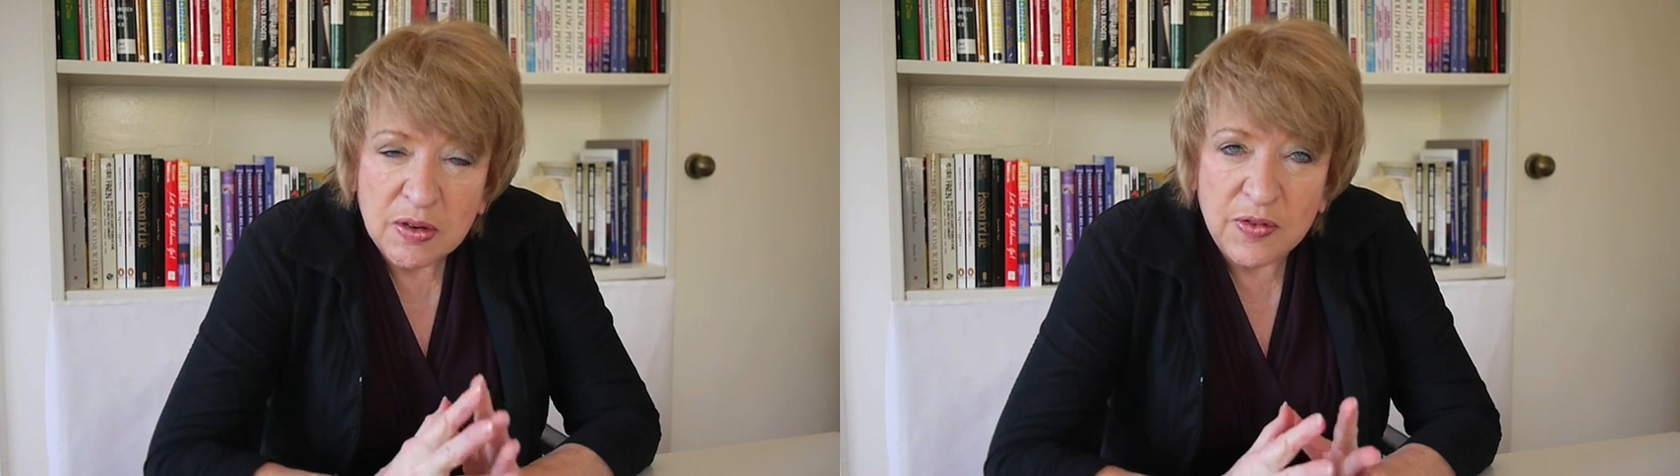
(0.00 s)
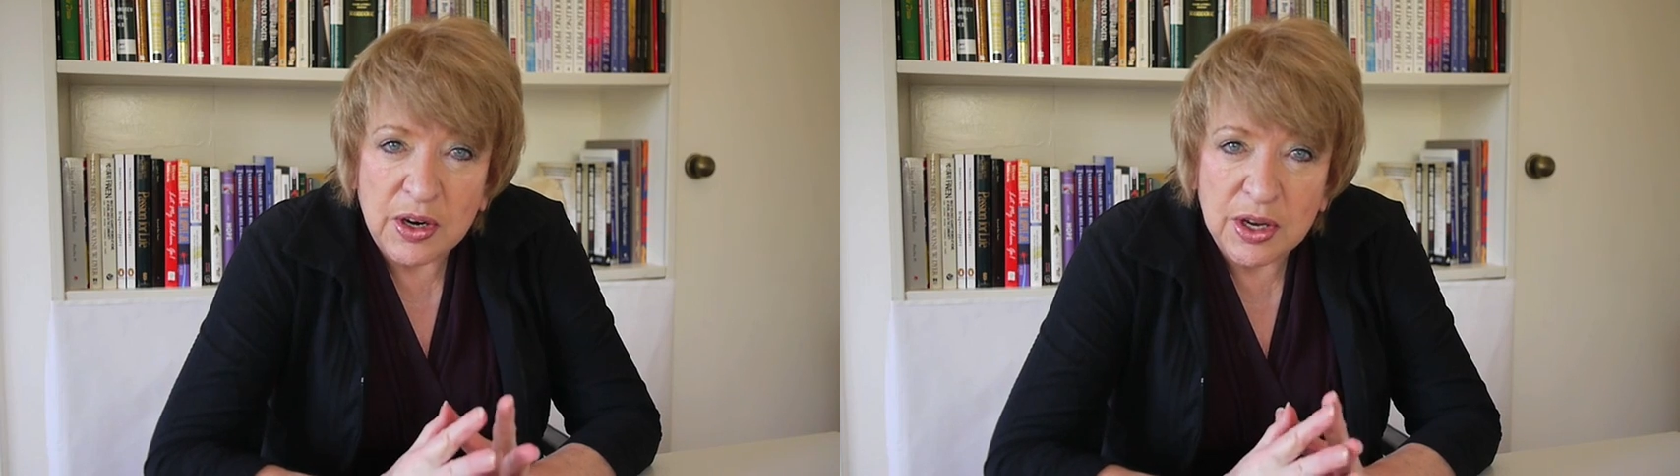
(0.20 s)

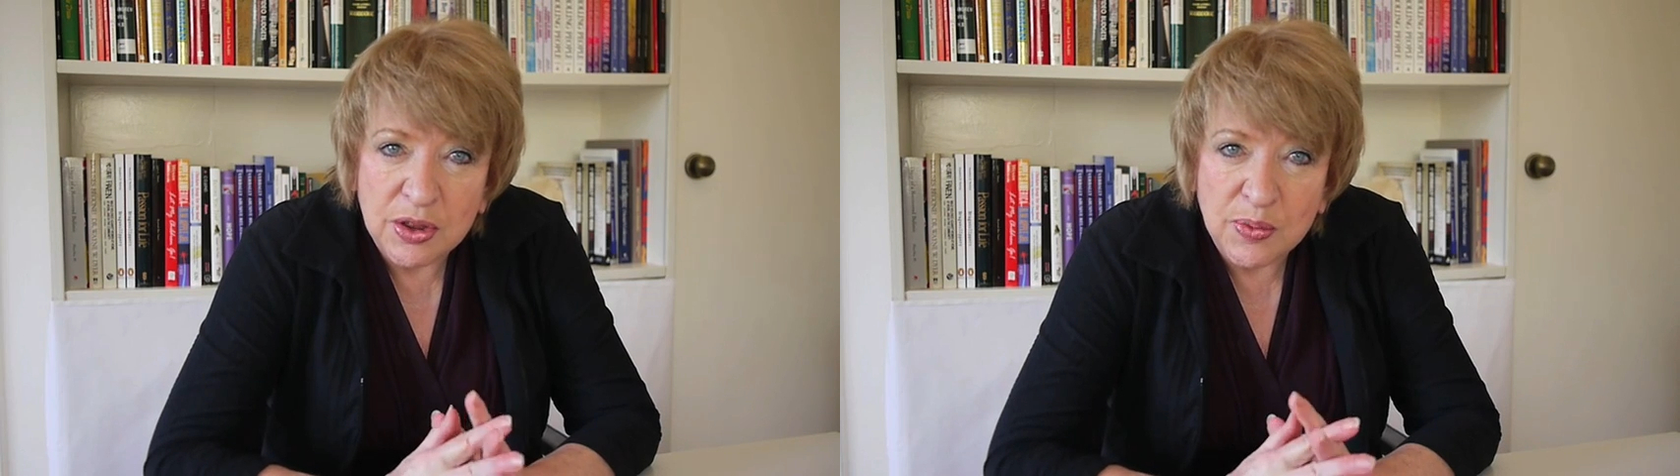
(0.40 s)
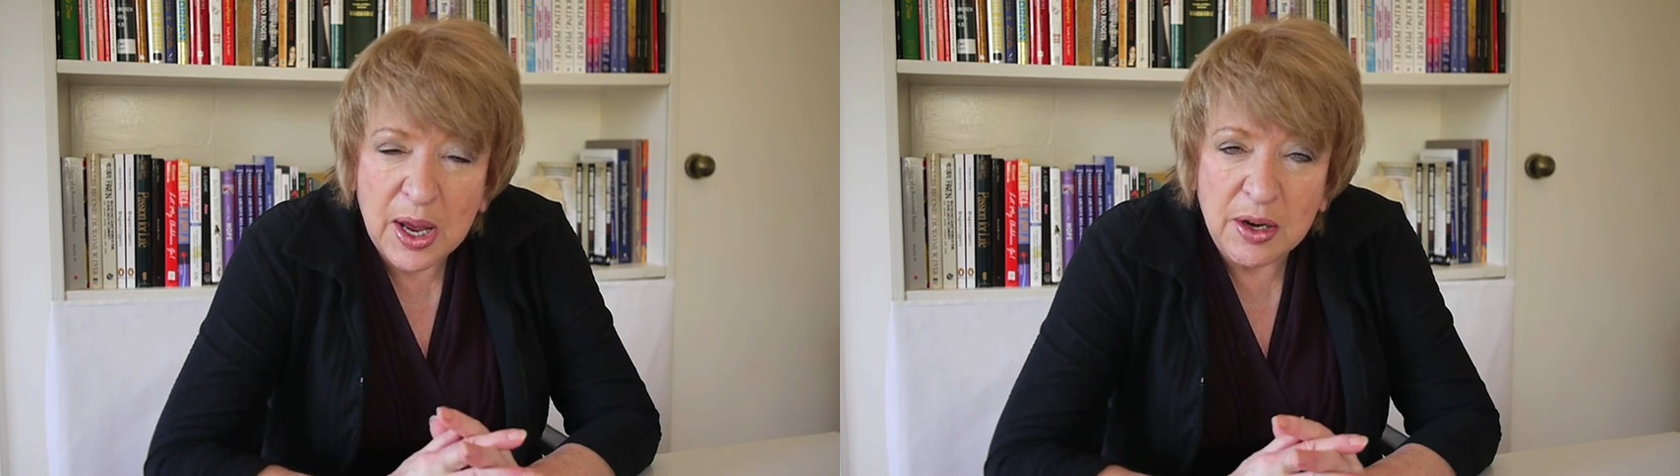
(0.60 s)
very
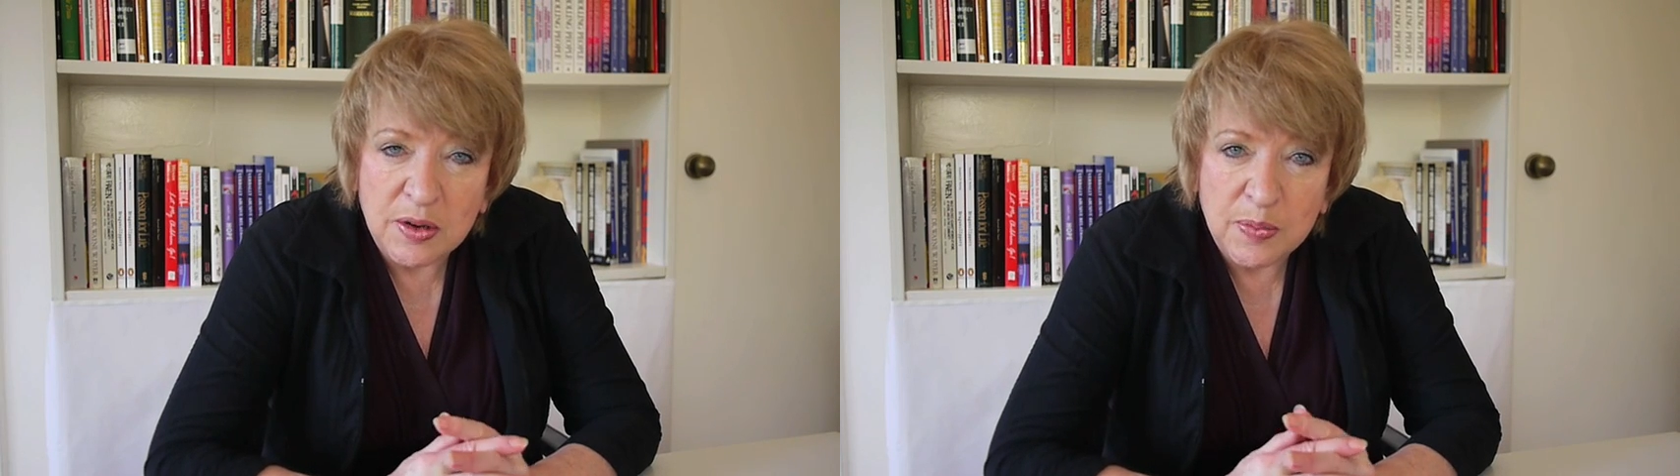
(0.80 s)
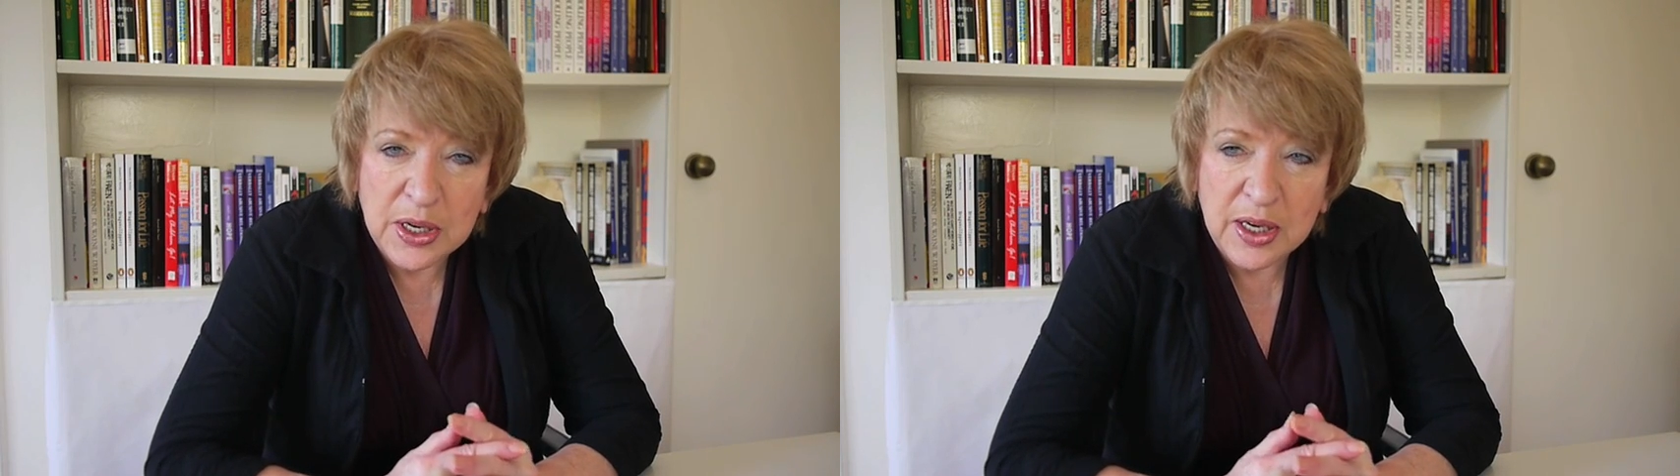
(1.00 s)

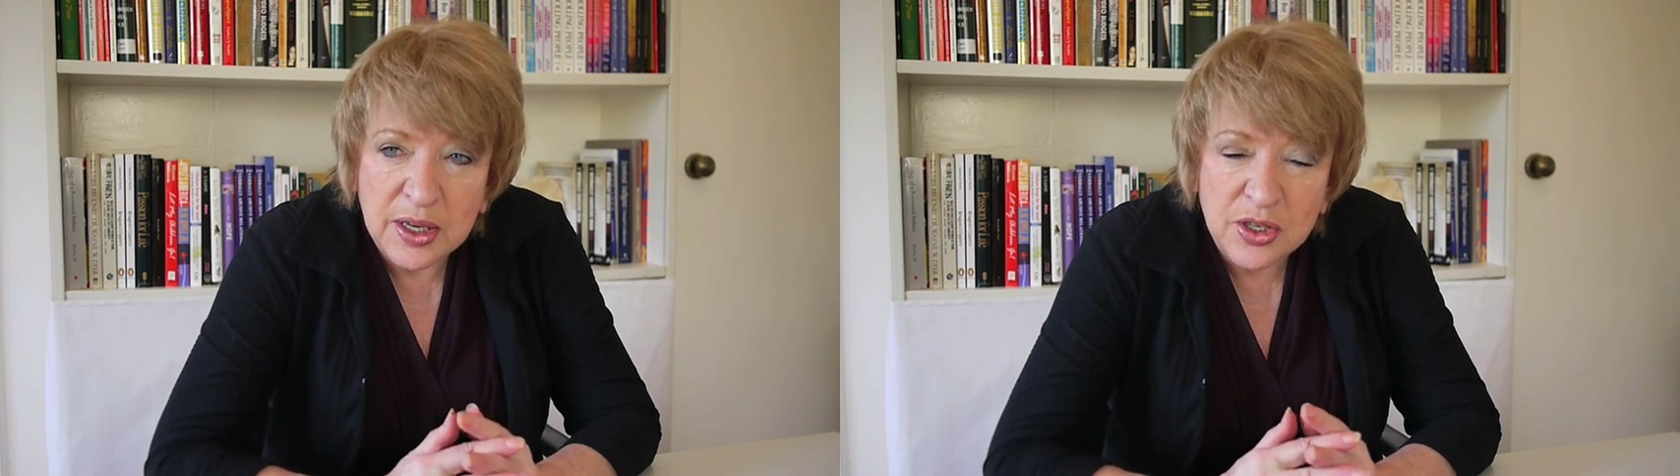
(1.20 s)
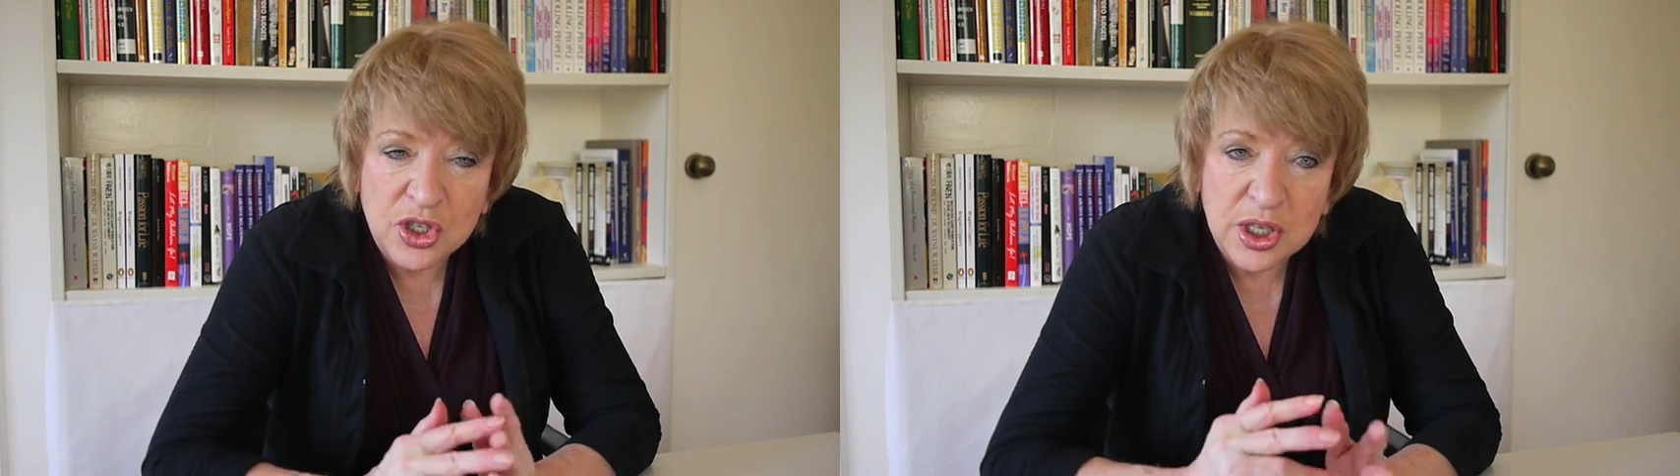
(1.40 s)
threatened
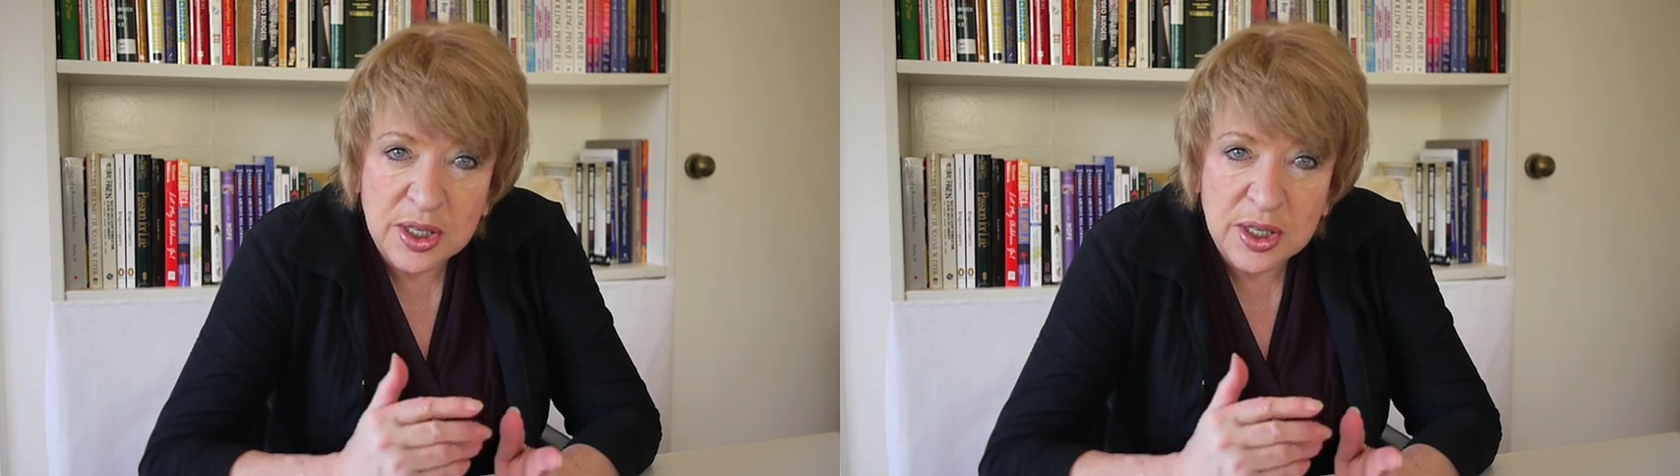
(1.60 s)
because she